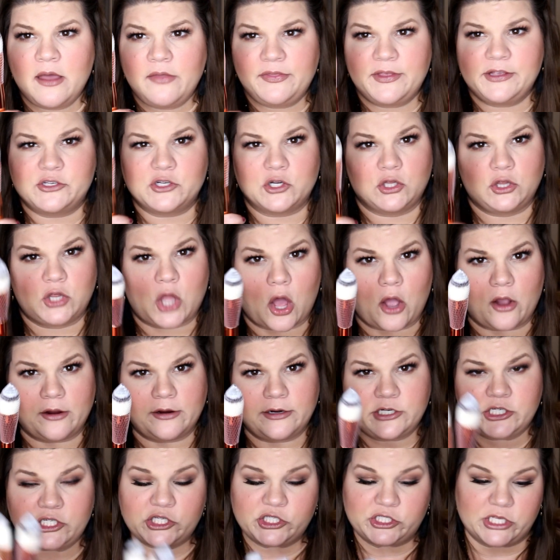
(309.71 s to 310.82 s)
These are
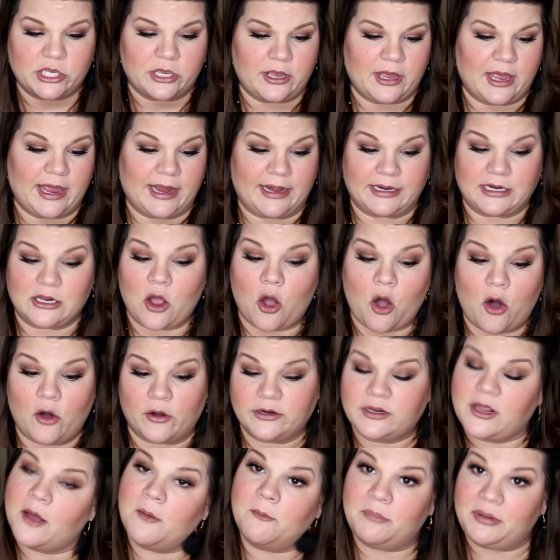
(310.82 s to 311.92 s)
large and
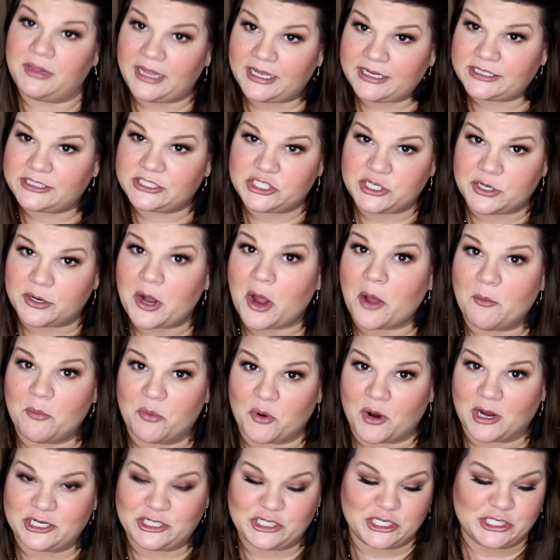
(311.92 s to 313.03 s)
called Complexion
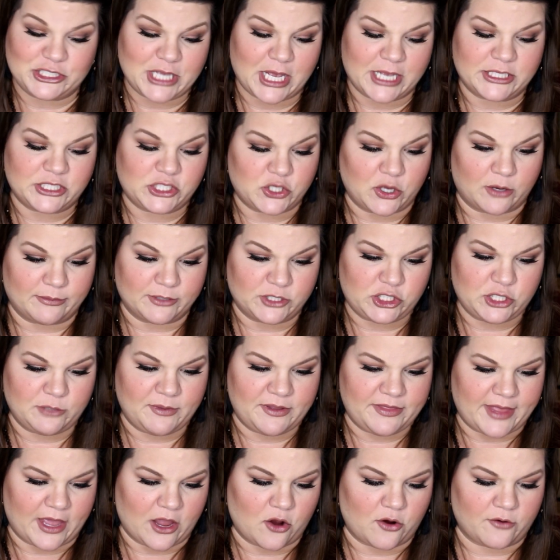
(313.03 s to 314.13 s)
brushes, so I'm
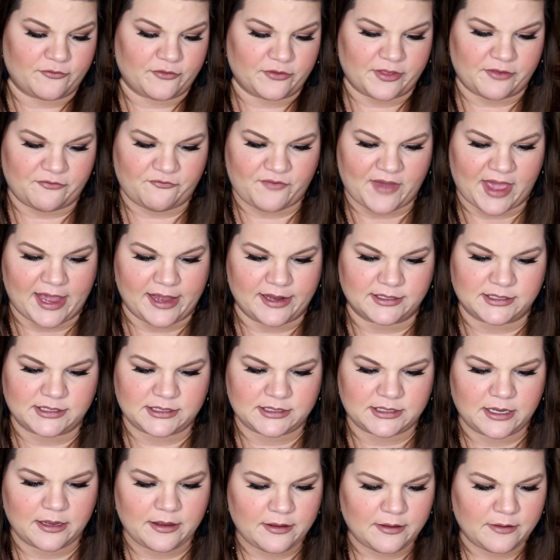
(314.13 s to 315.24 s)
assuming they are for the
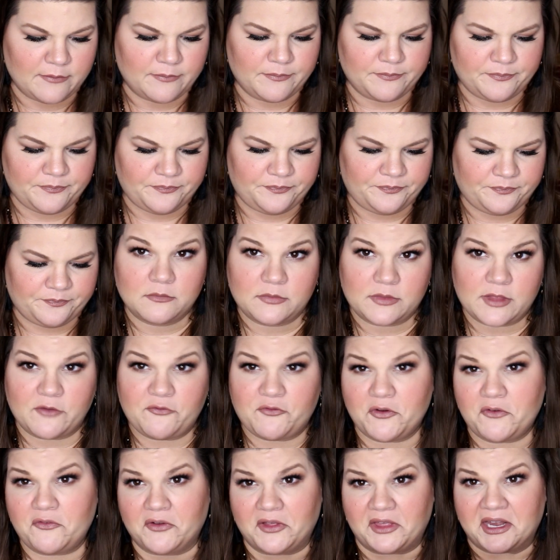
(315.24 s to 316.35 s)
face. They
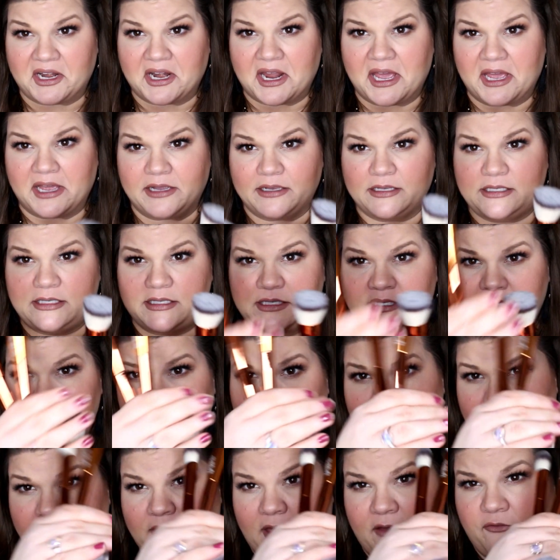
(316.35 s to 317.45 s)
feel really nice. I
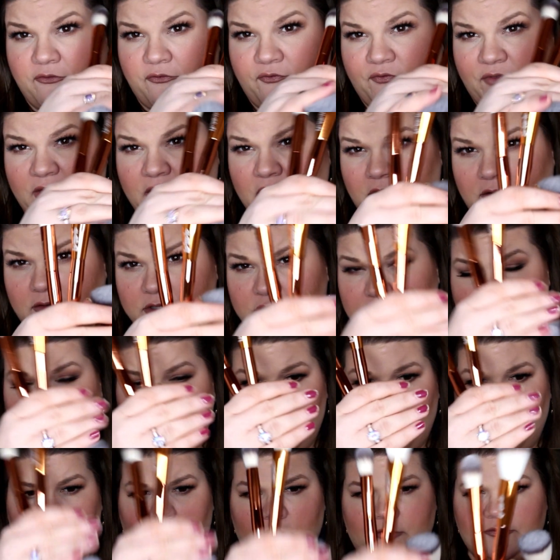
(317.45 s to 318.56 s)
mean, they feel
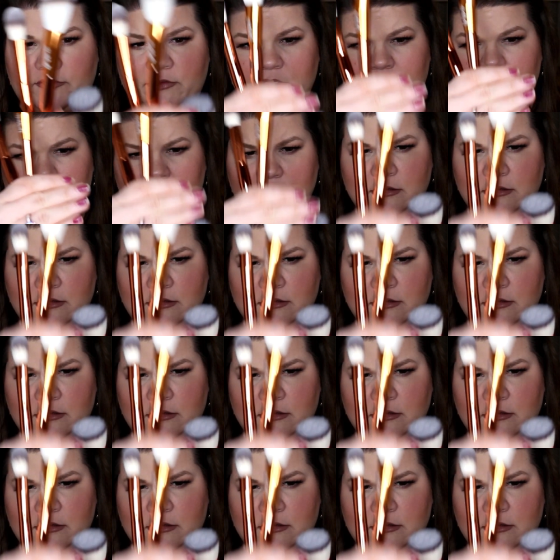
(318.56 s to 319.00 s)
soft.